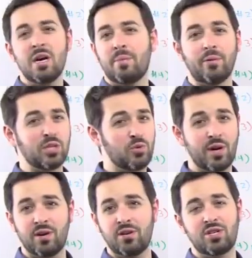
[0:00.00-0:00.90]
but with
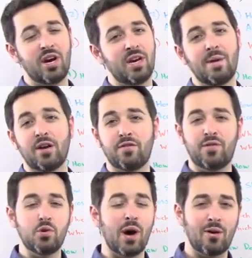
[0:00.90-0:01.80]
Twitter you're talking about a
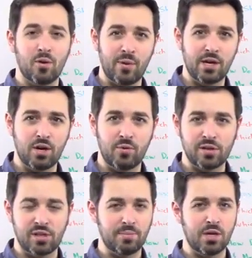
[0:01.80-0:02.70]
few hour window where
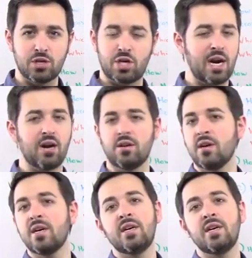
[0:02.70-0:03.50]
something's shared,